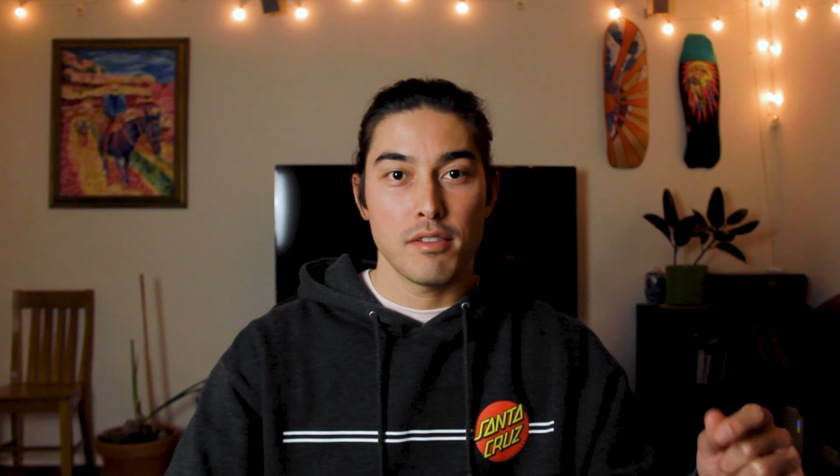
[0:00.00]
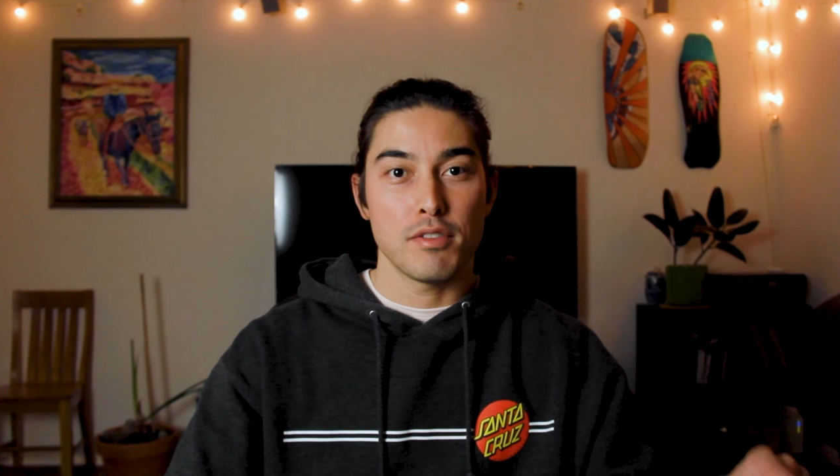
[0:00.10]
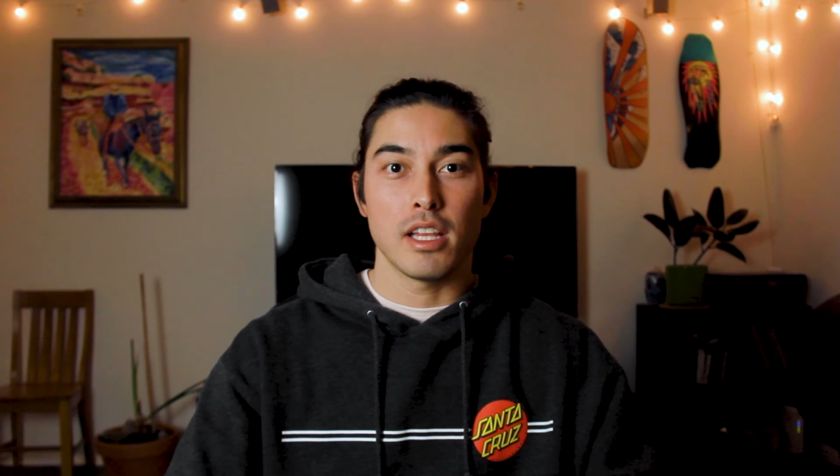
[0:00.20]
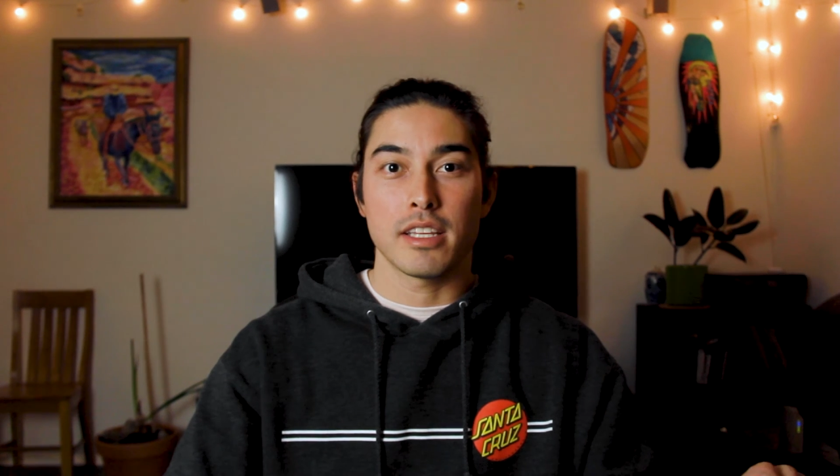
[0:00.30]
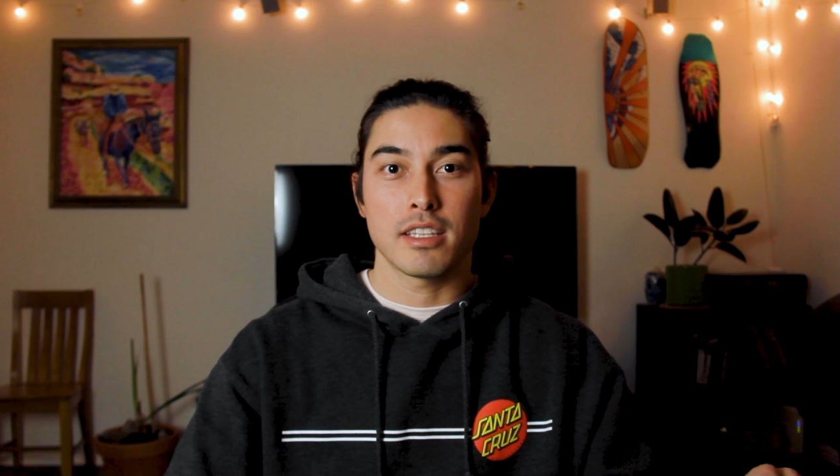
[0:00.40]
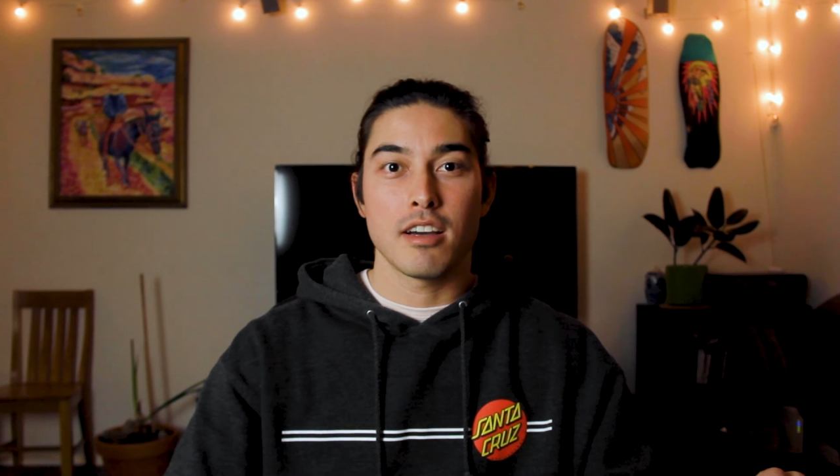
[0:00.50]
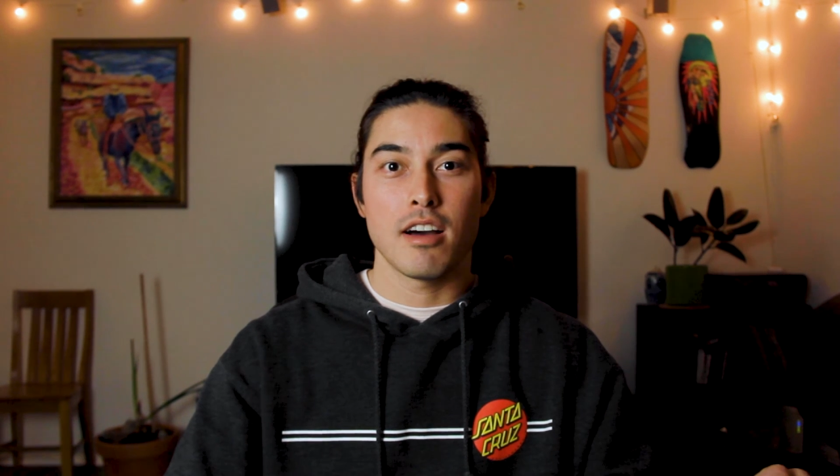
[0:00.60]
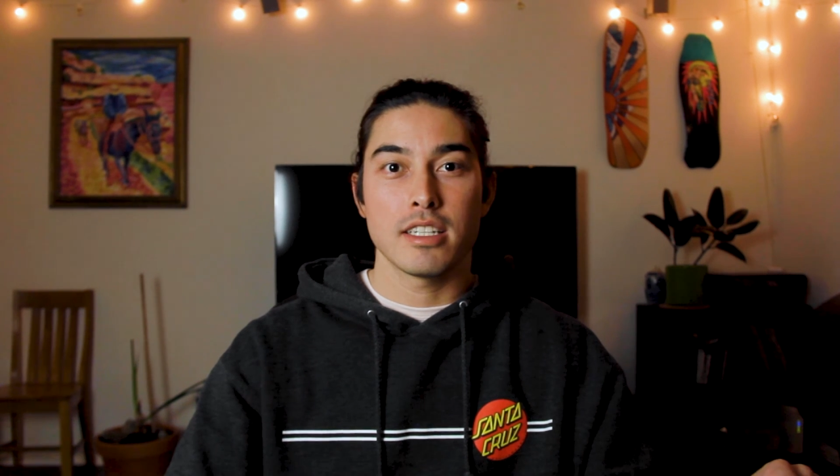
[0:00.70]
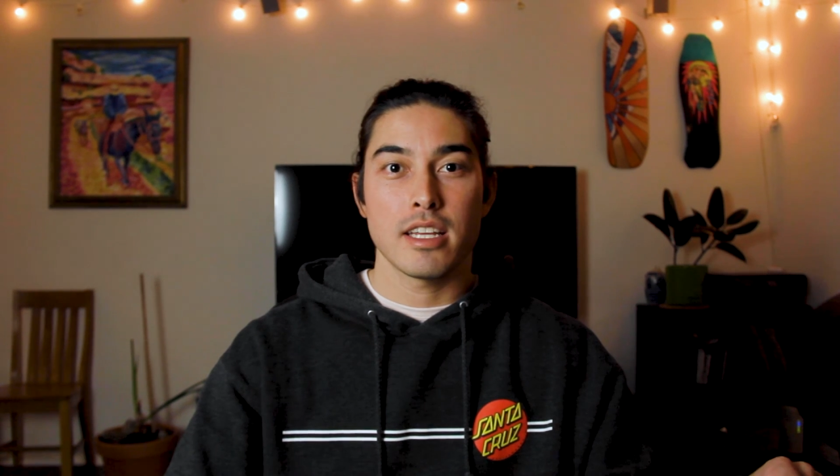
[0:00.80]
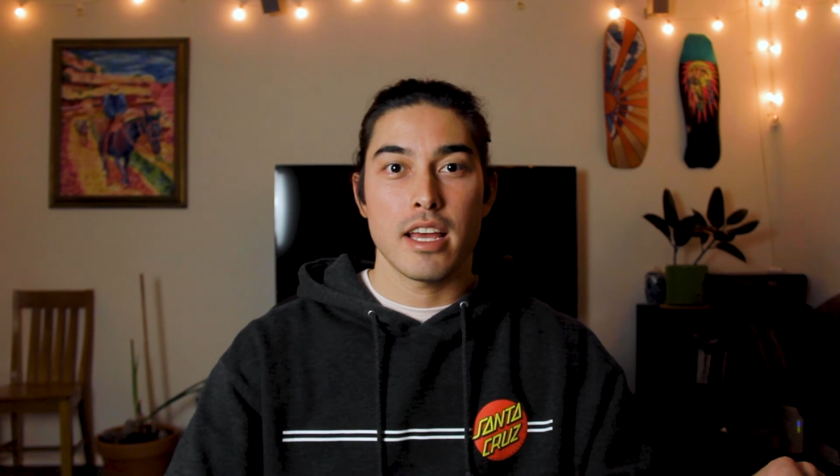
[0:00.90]
If you like the
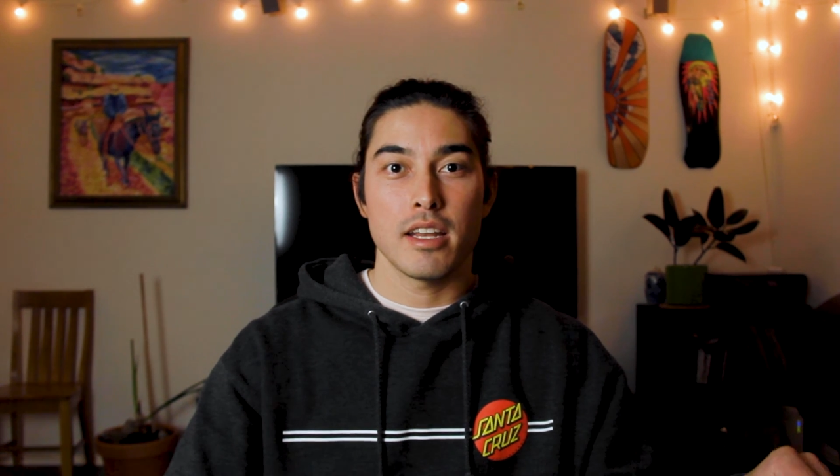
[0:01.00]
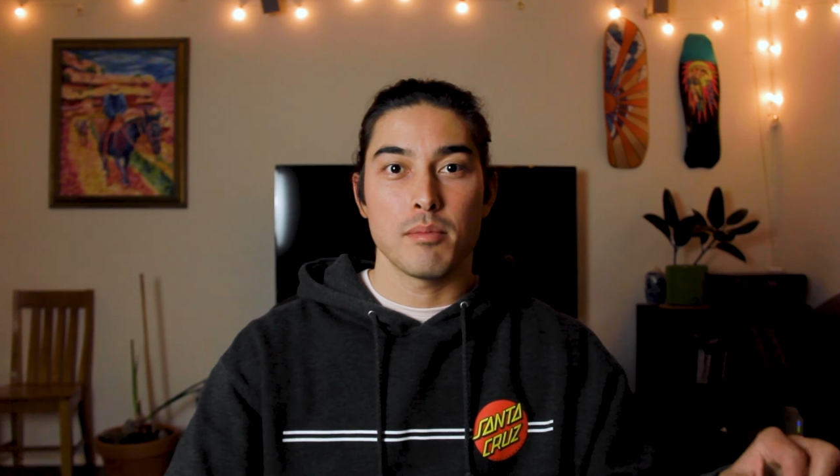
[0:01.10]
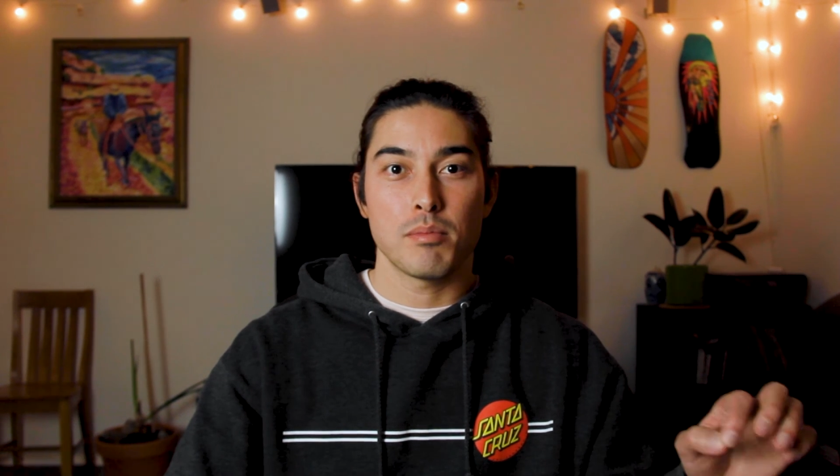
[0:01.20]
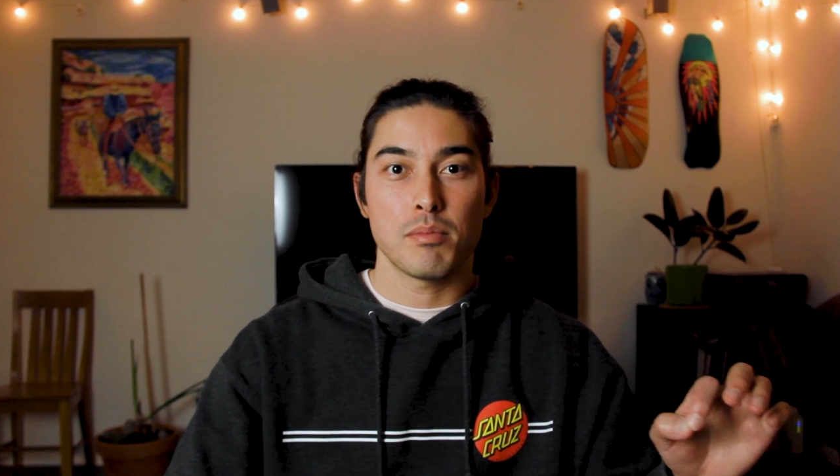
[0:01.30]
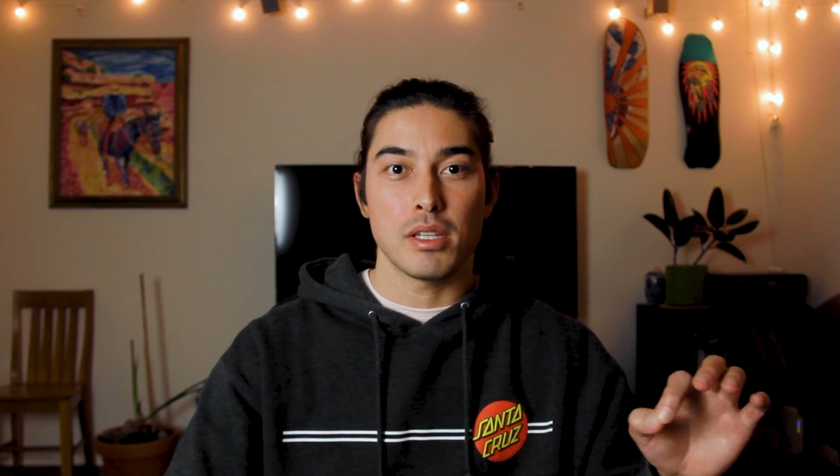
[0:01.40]
content,